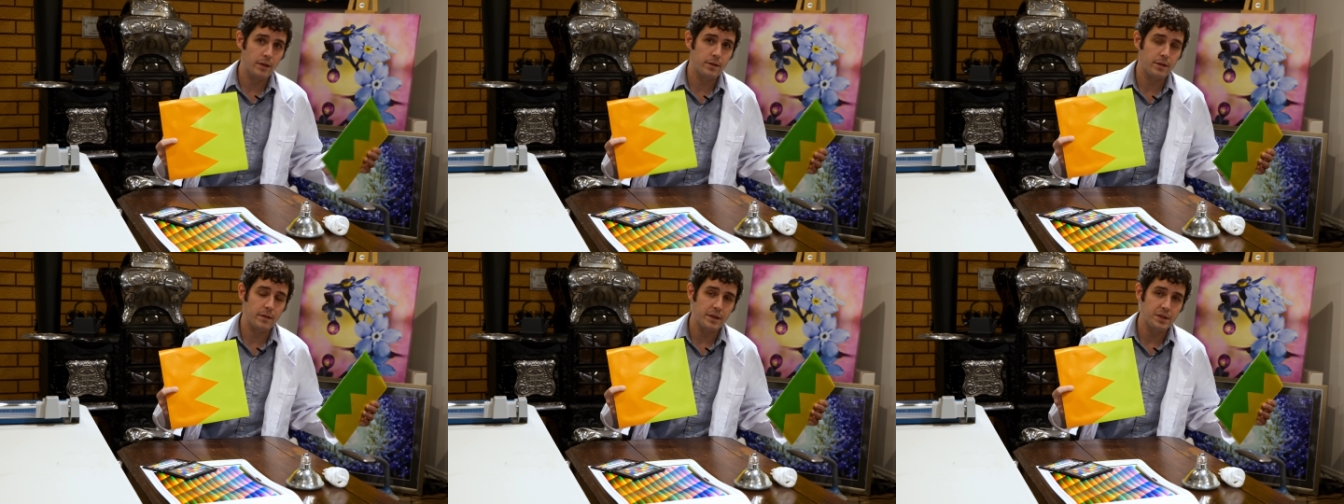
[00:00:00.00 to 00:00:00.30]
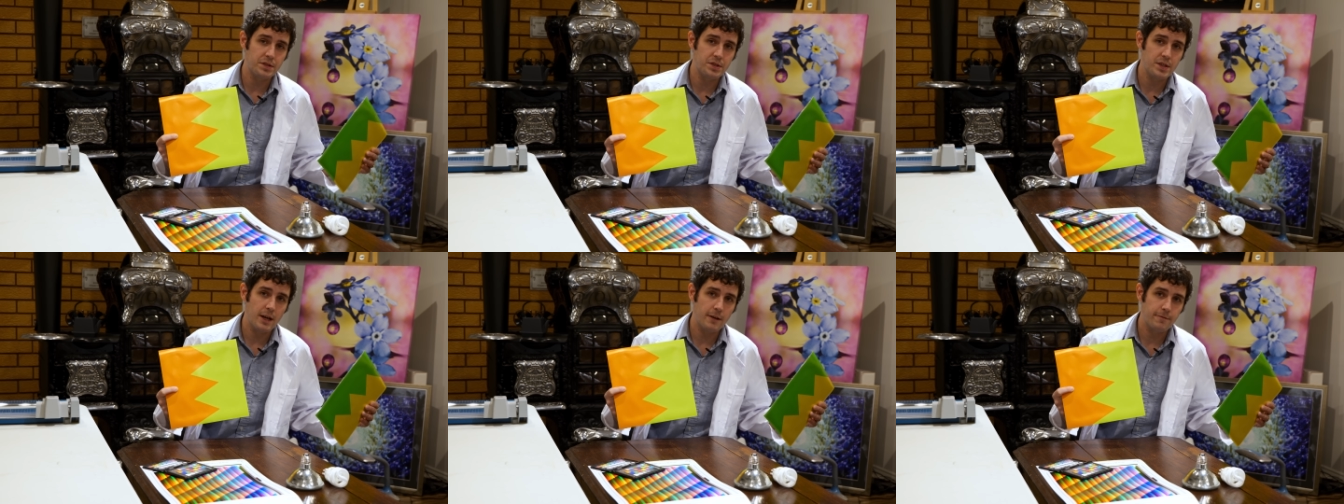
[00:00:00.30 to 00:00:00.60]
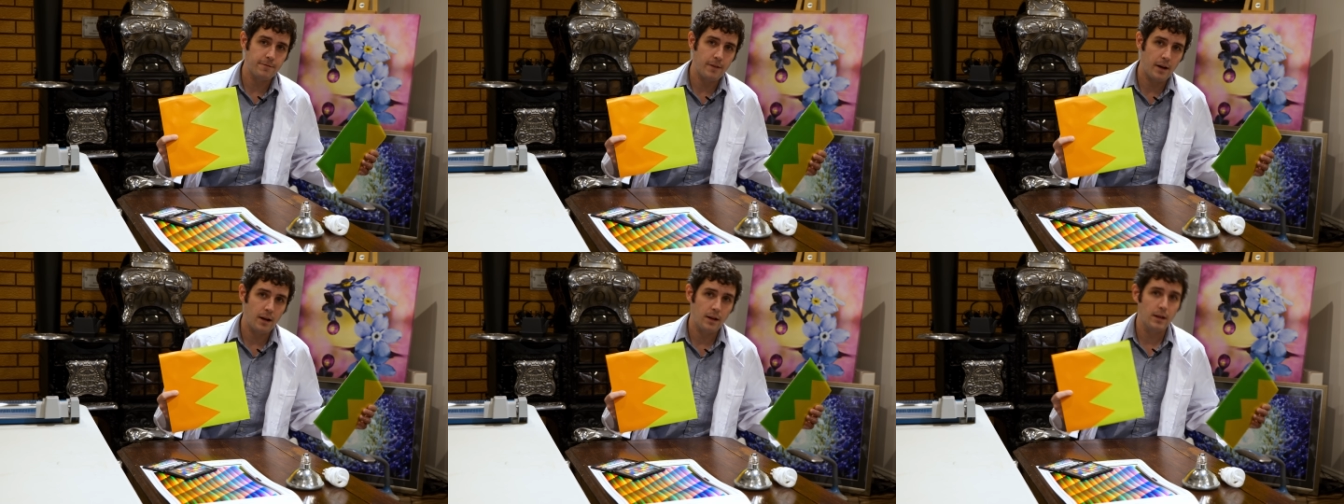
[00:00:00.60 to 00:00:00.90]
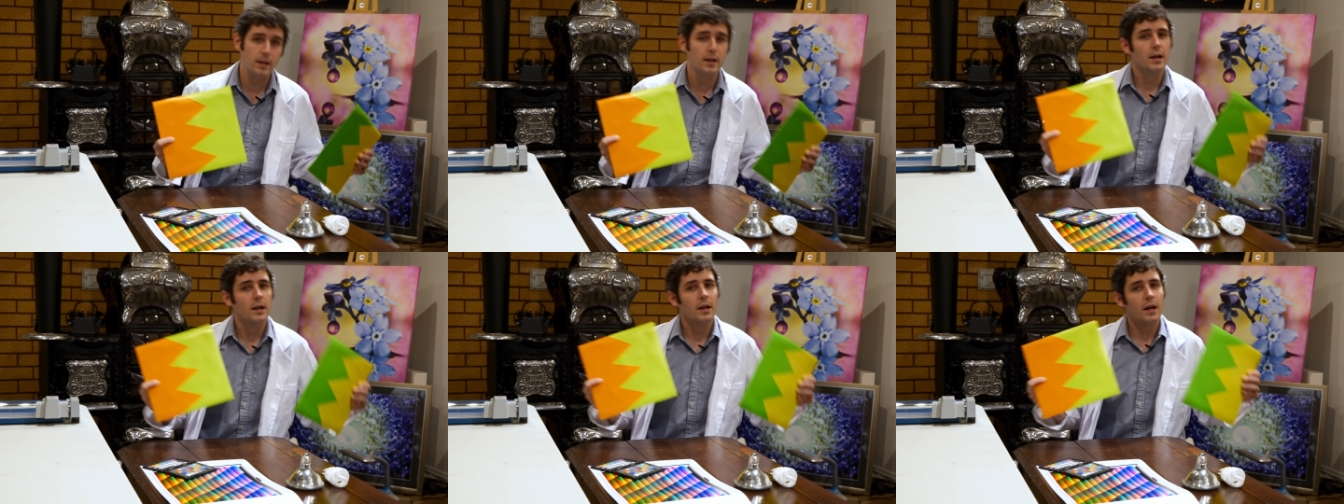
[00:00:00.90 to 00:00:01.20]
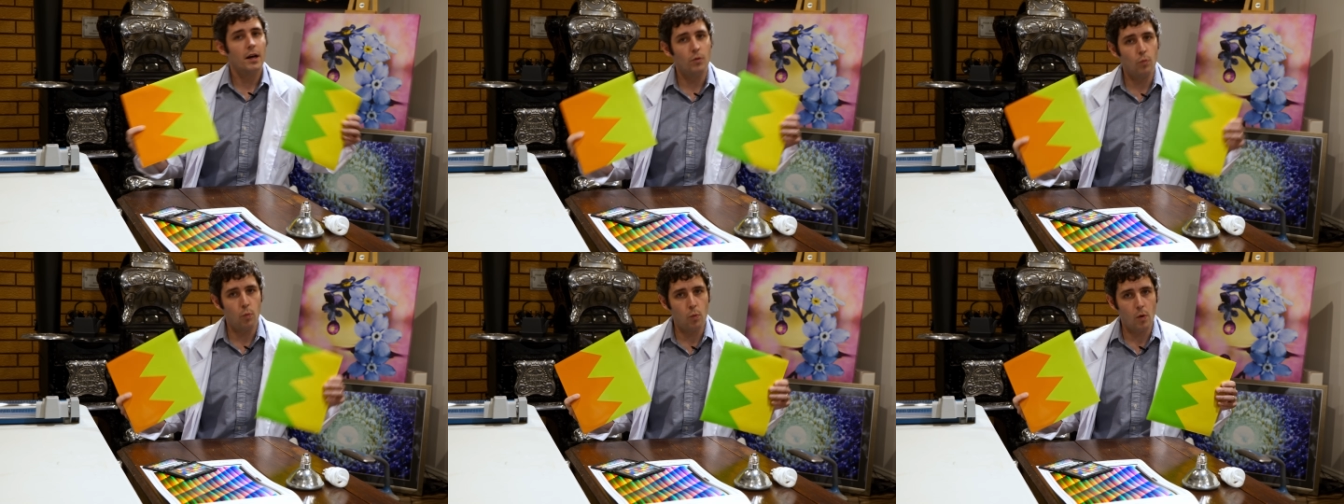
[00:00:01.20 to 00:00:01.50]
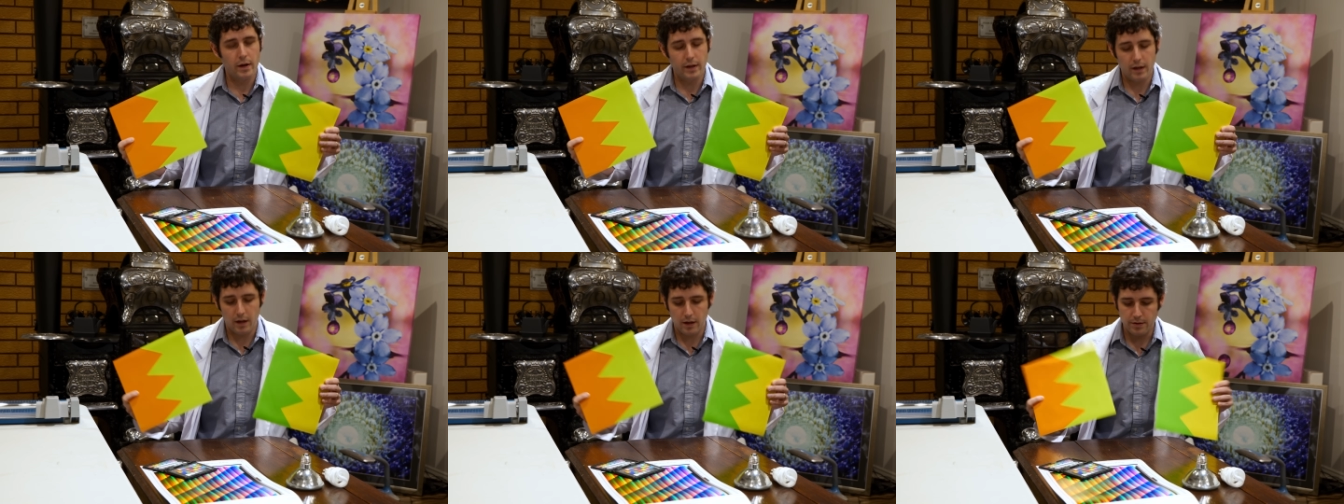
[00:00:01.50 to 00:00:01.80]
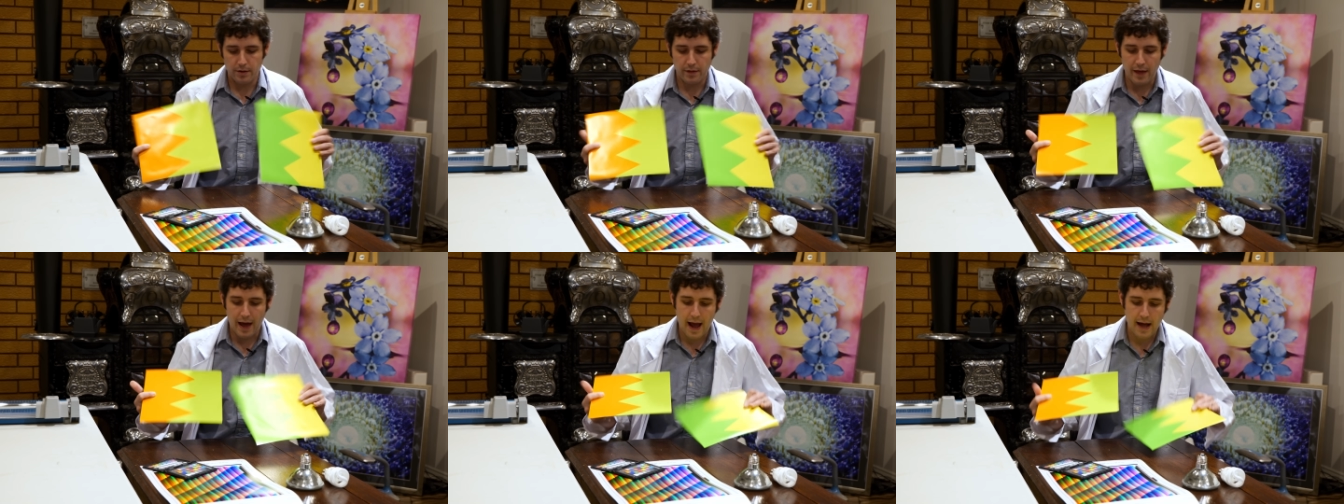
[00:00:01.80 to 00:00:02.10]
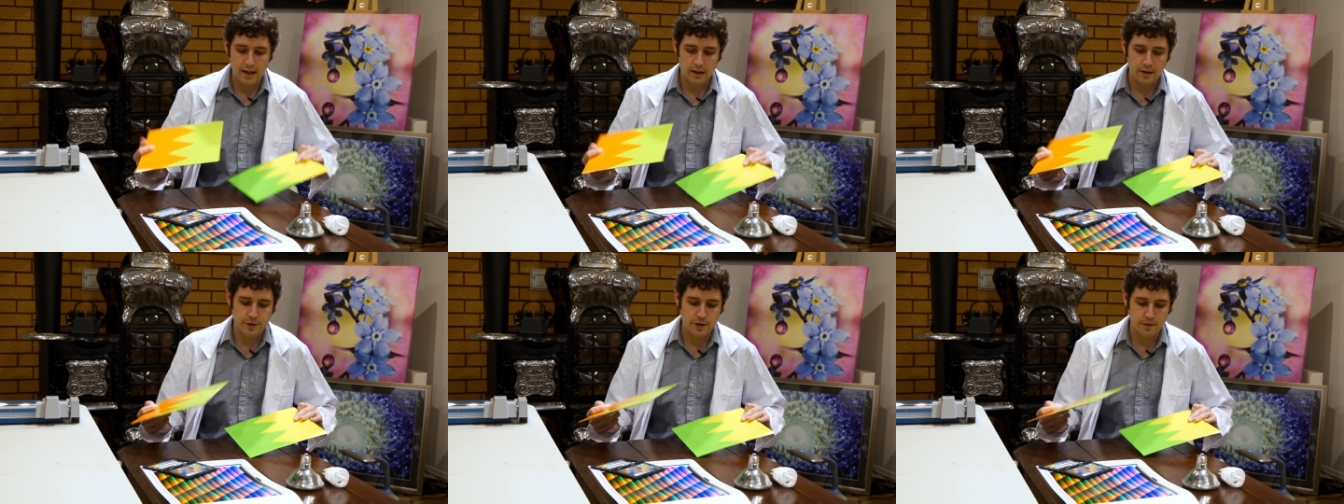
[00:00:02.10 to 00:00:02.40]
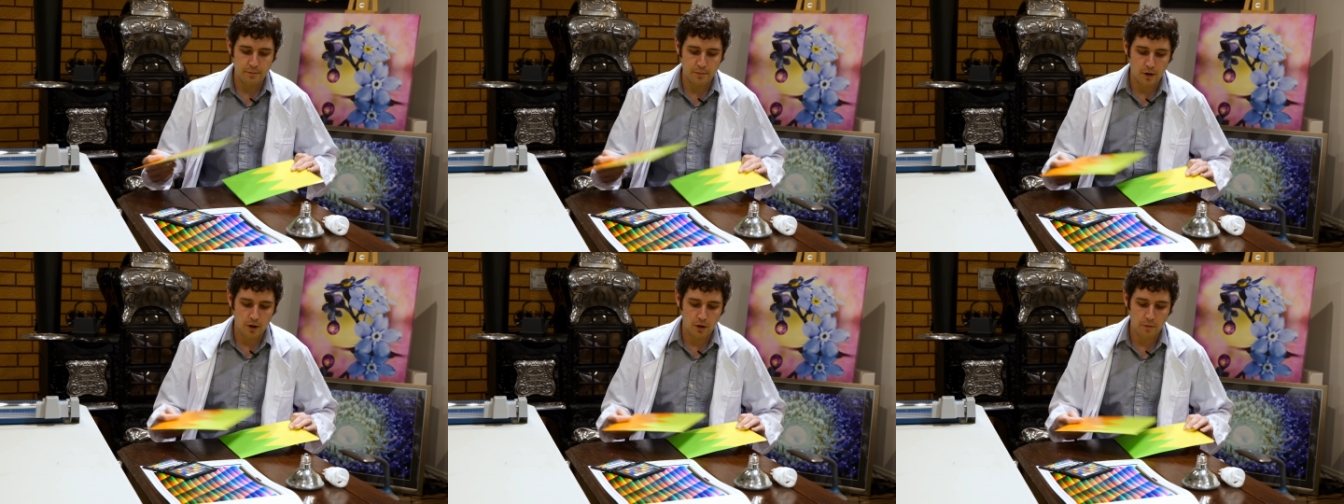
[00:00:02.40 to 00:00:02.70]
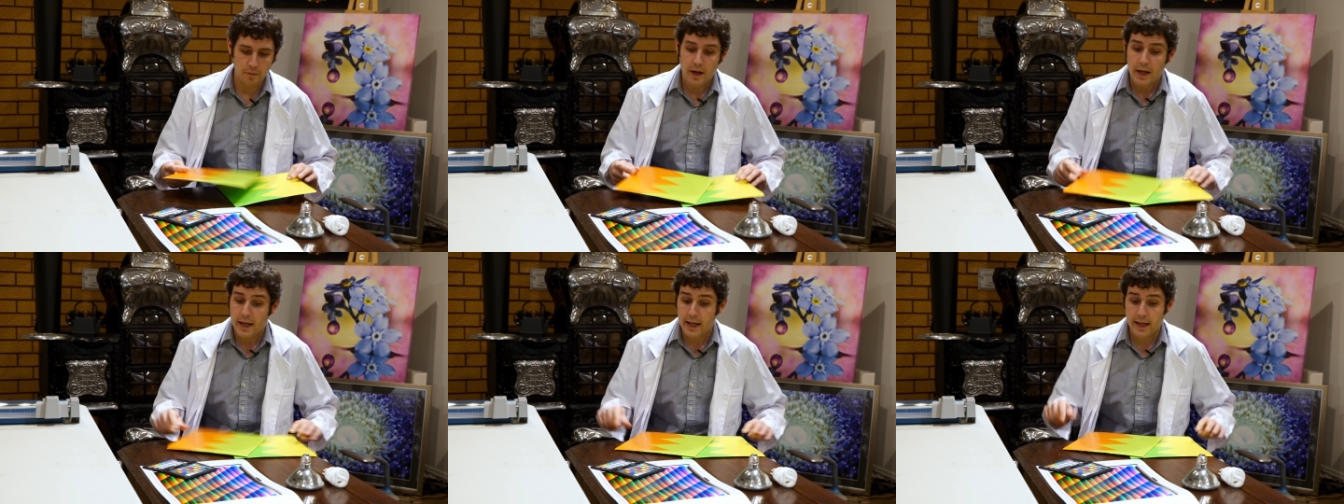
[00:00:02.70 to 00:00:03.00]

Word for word: under the C F L and one under the halogen bulb,